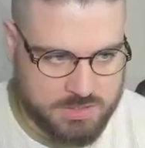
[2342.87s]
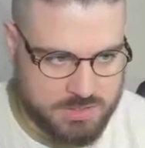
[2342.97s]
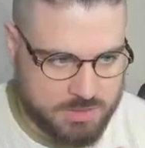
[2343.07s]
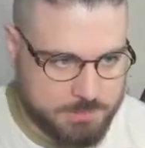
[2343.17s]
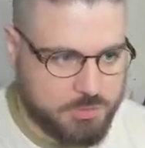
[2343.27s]

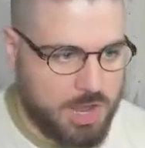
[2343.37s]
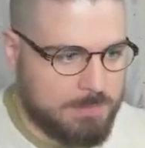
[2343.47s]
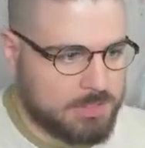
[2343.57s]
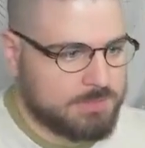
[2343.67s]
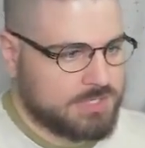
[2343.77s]
The
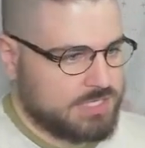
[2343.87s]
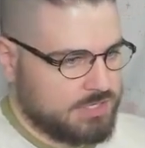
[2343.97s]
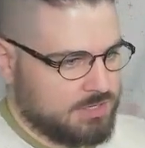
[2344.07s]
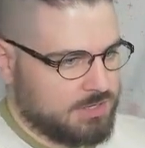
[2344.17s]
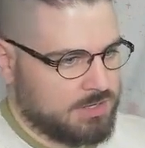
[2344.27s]
problem
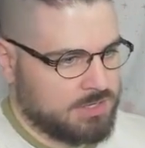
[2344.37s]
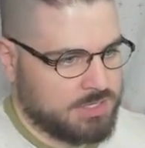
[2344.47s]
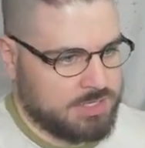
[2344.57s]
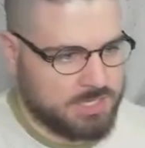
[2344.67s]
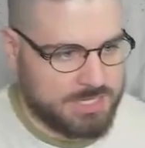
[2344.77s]
here
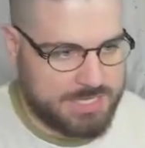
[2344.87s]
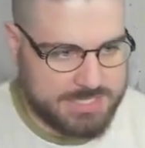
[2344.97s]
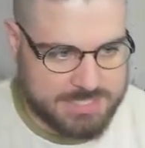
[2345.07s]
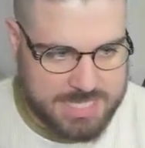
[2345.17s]
is